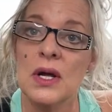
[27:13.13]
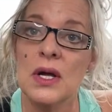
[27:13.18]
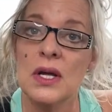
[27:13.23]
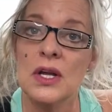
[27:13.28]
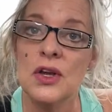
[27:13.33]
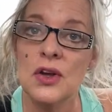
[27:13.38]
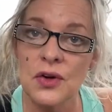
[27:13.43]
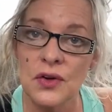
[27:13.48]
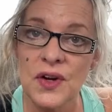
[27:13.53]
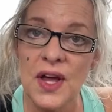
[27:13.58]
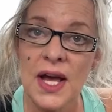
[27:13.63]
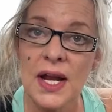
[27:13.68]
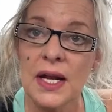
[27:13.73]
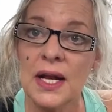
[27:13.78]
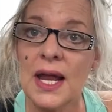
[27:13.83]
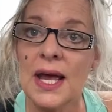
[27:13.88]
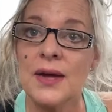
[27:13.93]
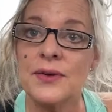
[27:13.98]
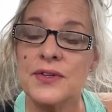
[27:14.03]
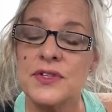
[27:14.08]
you're not
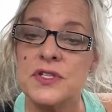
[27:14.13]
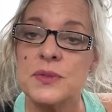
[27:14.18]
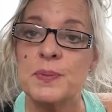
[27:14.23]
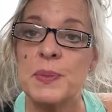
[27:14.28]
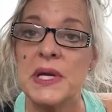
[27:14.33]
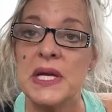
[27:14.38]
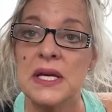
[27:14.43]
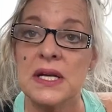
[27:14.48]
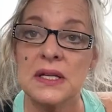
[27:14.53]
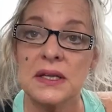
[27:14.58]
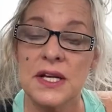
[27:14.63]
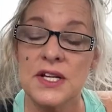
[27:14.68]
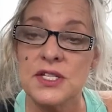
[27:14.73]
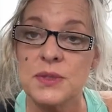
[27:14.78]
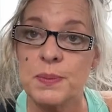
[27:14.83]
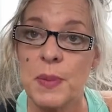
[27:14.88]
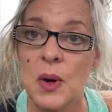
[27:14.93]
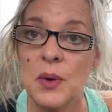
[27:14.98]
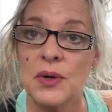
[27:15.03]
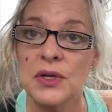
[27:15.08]
allowed to speak unless
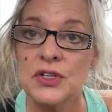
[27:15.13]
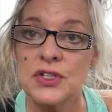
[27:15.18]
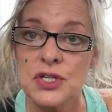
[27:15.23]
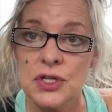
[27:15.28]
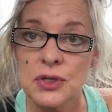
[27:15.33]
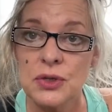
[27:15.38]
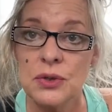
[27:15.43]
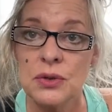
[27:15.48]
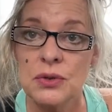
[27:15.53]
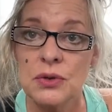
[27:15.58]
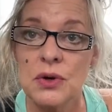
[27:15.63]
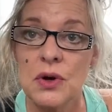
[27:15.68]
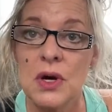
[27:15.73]
spoken to?